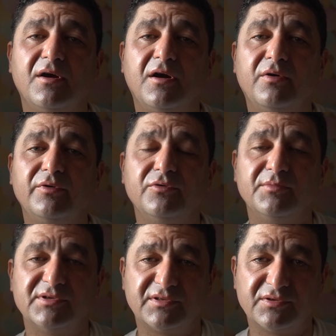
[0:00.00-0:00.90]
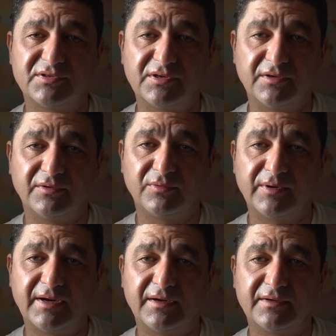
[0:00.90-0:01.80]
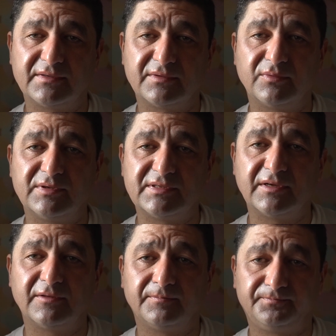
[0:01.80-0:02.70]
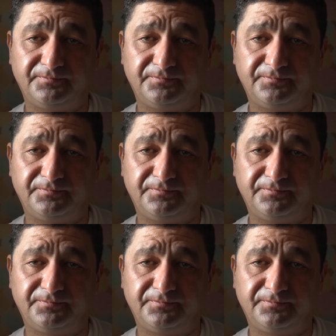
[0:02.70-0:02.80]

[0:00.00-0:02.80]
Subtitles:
How are you, Mr. Z? We said.